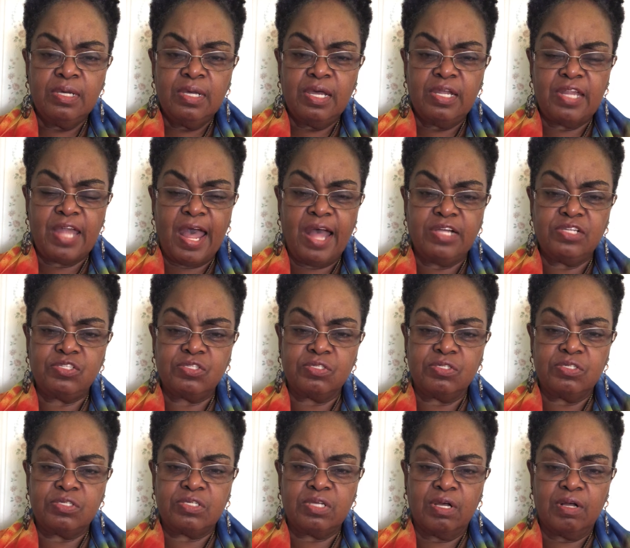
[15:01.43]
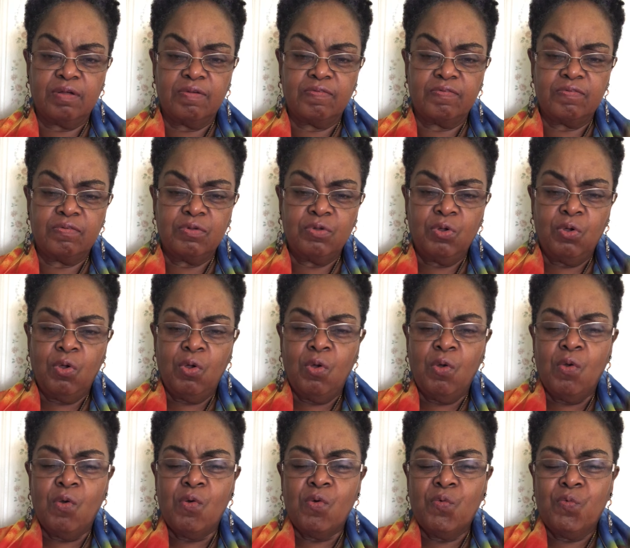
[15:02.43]
and ask yourself,
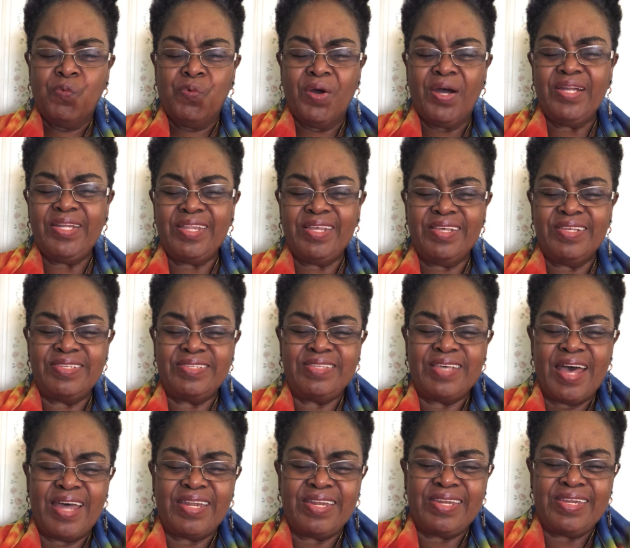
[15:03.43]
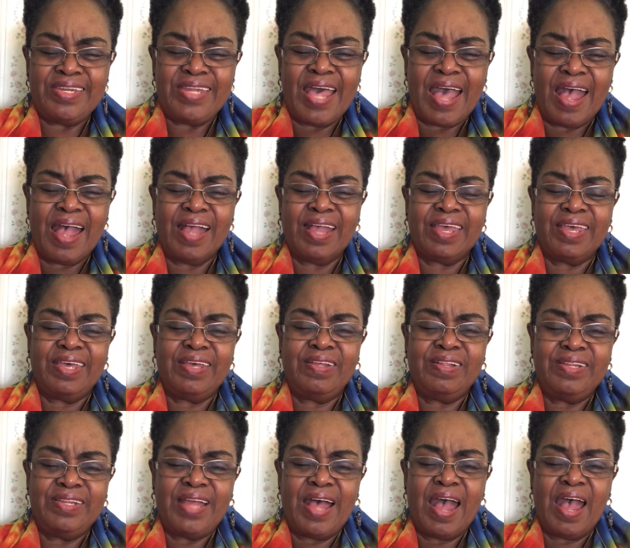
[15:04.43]
what is that
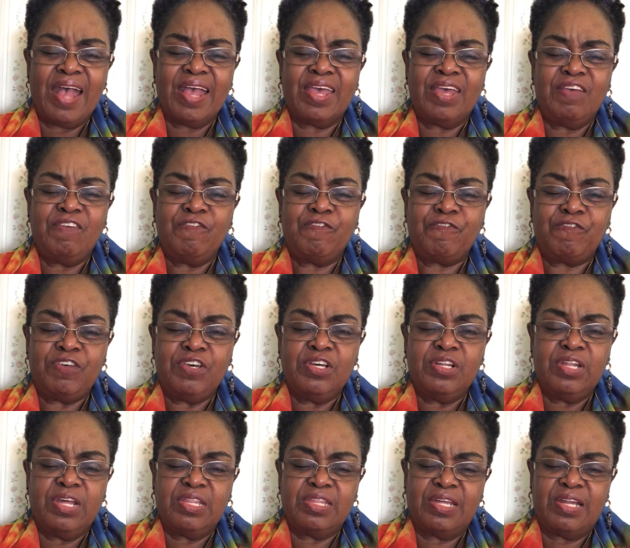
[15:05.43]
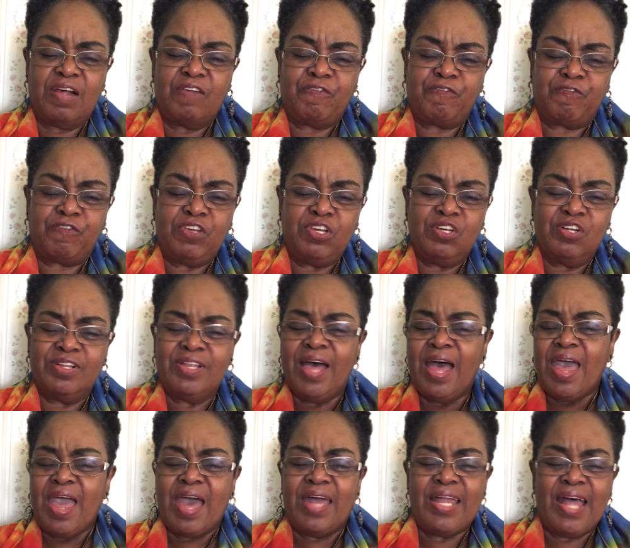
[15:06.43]
nagging, nagging feeling that I feel
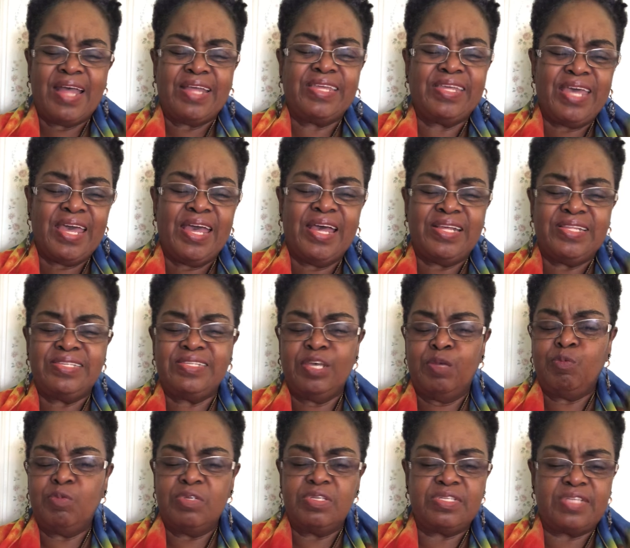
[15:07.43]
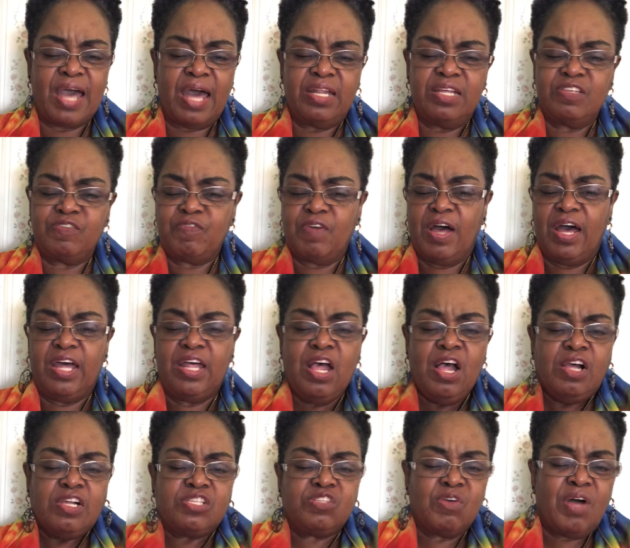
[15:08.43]
and I can't seem to satisfy,
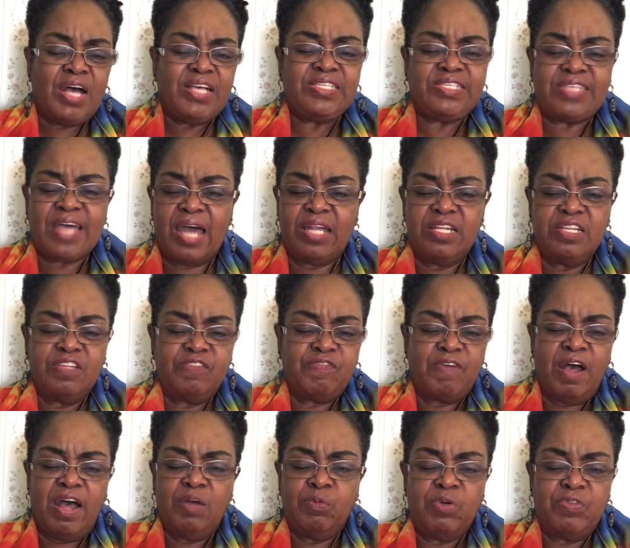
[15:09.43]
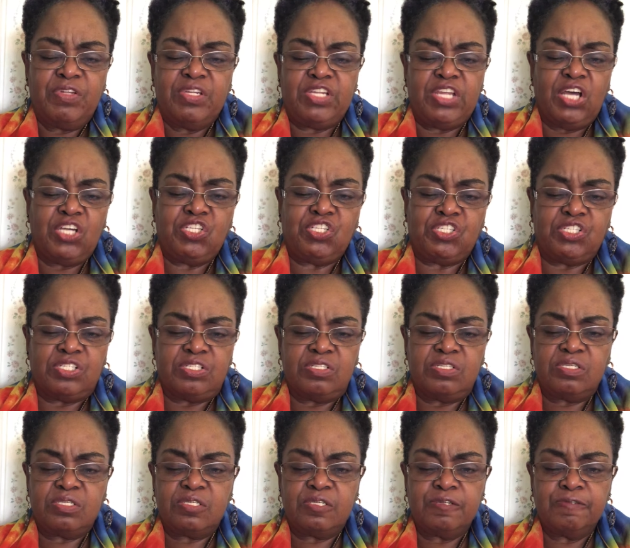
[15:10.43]
so I satisfy it with
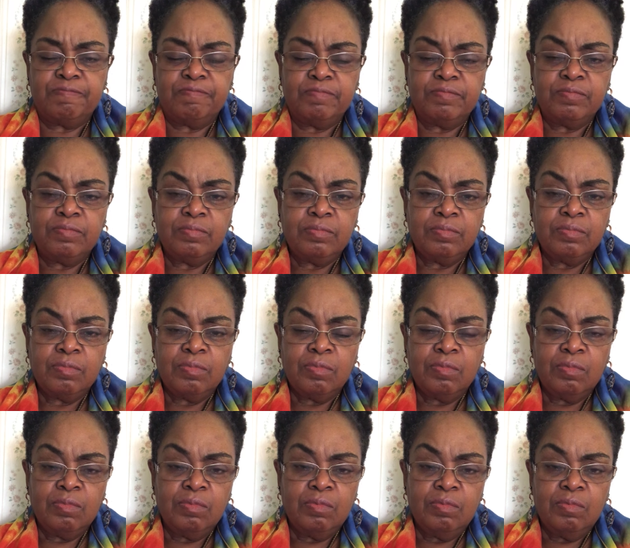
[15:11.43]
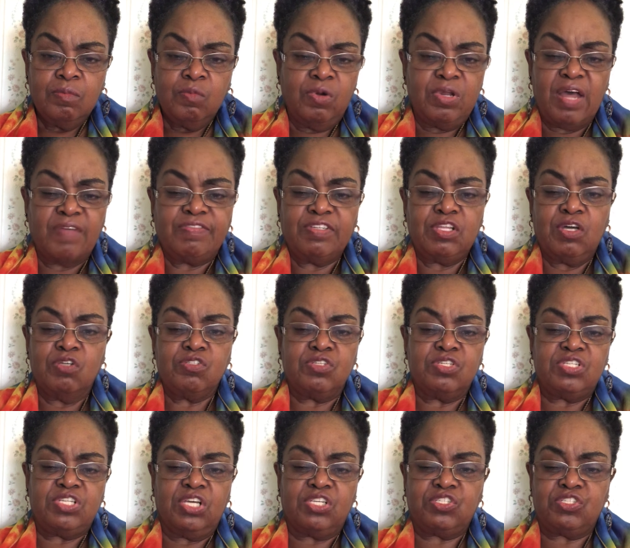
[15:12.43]
addictions? Whatever those
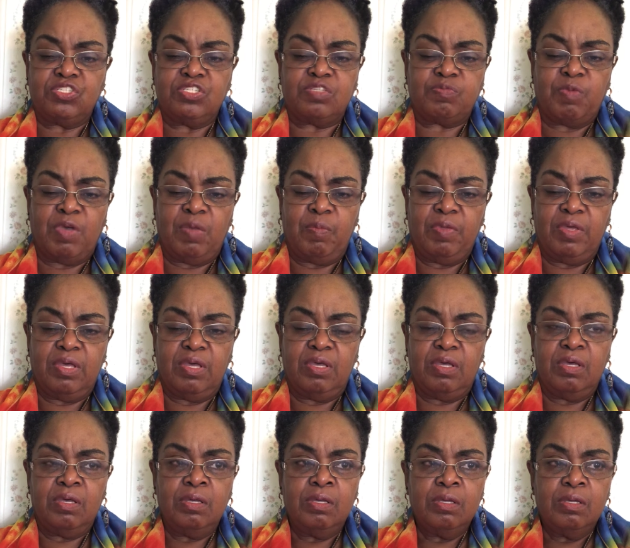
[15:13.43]
addictions may be